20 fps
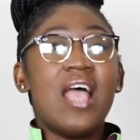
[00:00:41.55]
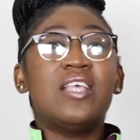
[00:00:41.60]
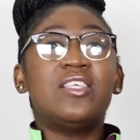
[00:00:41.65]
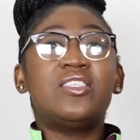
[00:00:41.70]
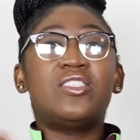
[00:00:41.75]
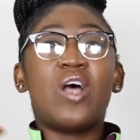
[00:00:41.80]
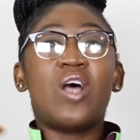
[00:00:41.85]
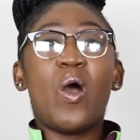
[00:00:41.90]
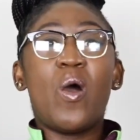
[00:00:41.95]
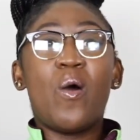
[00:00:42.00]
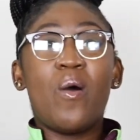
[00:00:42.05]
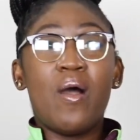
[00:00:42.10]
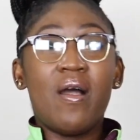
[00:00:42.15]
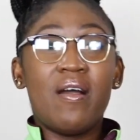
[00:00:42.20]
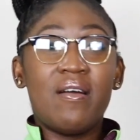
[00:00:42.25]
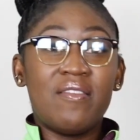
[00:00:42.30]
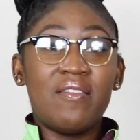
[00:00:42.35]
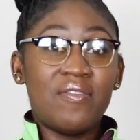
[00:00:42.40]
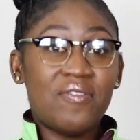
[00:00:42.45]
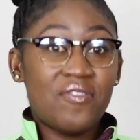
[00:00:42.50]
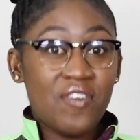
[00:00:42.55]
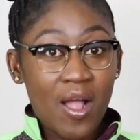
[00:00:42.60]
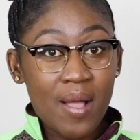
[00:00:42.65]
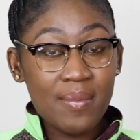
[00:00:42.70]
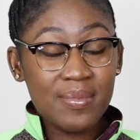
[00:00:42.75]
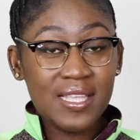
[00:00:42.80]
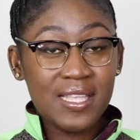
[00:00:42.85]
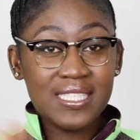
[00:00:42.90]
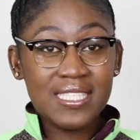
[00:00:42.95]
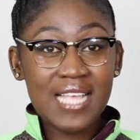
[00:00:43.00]
So
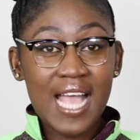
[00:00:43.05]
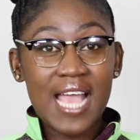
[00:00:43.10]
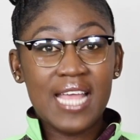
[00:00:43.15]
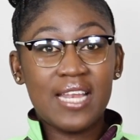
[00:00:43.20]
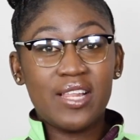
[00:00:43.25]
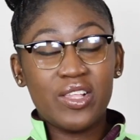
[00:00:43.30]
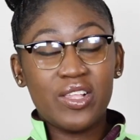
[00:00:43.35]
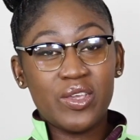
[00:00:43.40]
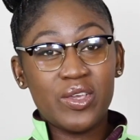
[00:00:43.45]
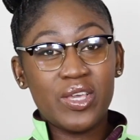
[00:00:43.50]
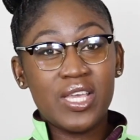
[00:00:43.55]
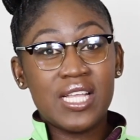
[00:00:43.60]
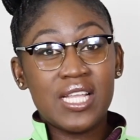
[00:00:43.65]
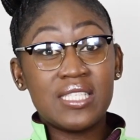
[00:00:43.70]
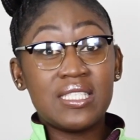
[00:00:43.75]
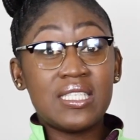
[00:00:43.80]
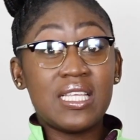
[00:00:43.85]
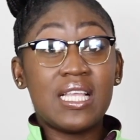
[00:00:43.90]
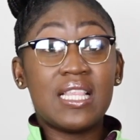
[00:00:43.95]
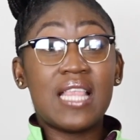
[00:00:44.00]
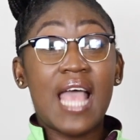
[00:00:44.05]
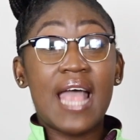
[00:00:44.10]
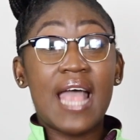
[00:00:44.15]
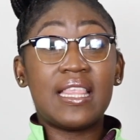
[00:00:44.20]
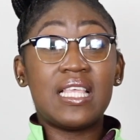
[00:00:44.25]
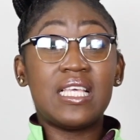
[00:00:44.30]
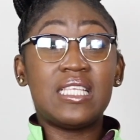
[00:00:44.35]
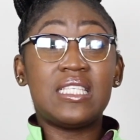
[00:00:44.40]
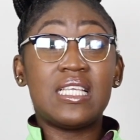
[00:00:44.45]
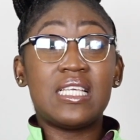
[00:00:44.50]
from the title you can see that
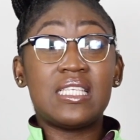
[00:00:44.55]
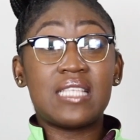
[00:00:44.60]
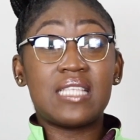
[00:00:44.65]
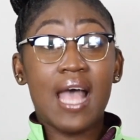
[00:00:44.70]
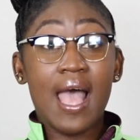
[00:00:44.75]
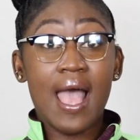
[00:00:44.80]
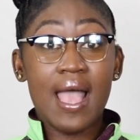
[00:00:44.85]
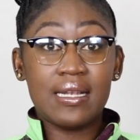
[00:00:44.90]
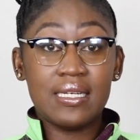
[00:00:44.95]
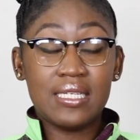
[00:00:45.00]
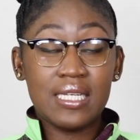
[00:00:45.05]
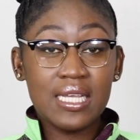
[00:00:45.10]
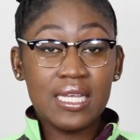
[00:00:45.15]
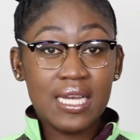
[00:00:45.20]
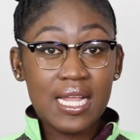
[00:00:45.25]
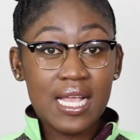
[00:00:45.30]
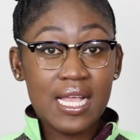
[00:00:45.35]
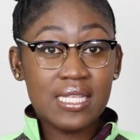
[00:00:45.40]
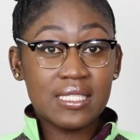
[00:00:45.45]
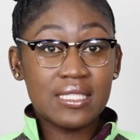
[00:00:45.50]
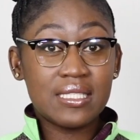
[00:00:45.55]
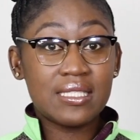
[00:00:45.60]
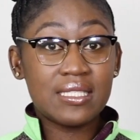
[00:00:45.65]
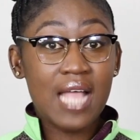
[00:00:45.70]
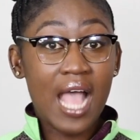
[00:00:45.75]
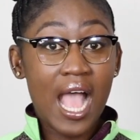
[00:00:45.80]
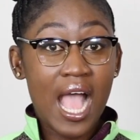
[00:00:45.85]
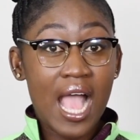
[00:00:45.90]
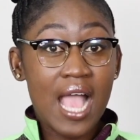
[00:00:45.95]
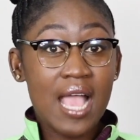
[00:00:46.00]
this is the Adidas
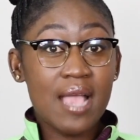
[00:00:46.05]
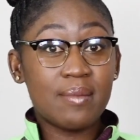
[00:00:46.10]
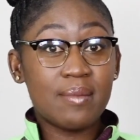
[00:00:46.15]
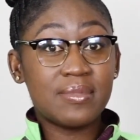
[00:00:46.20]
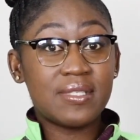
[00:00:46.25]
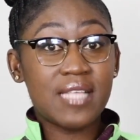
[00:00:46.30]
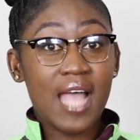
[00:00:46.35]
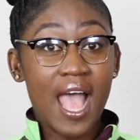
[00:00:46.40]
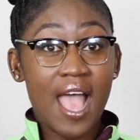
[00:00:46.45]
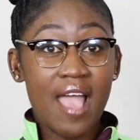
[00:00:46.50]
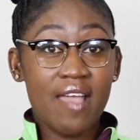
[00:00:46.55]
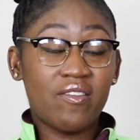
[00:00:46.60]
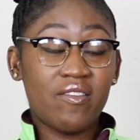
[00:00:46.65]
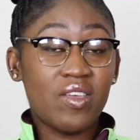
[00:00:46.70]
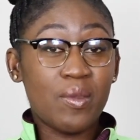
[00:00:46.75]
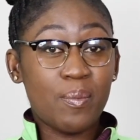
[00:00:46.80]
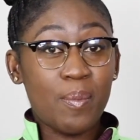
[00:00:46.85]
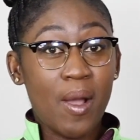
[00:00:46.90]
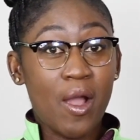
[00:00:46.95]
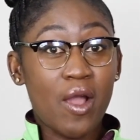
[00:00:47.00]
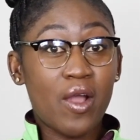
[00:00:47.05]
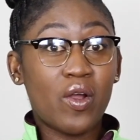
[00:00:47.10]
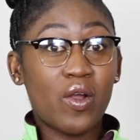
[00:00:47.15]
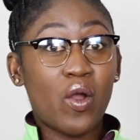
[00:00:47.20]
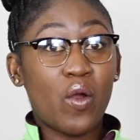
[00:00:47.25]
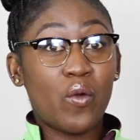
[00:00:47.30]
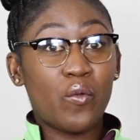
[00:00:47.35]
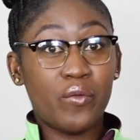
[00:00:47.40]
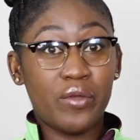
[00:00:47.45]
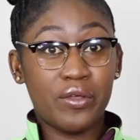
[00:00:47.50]
times Ivy Park
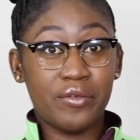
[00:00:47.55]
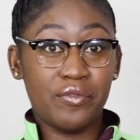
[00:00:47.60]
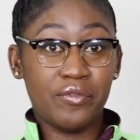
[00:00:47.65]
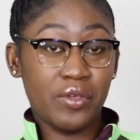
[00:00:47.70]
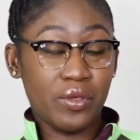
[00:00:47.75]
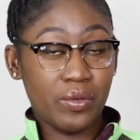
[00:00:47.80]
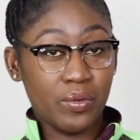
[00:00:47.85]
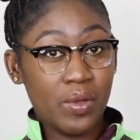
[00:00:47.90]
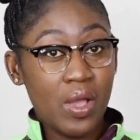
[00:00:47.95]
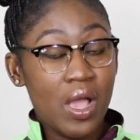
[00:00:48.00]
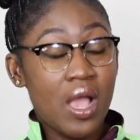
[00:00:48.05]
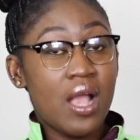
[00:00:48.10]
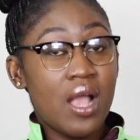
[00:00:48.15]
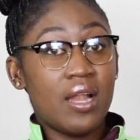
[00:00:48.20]
review.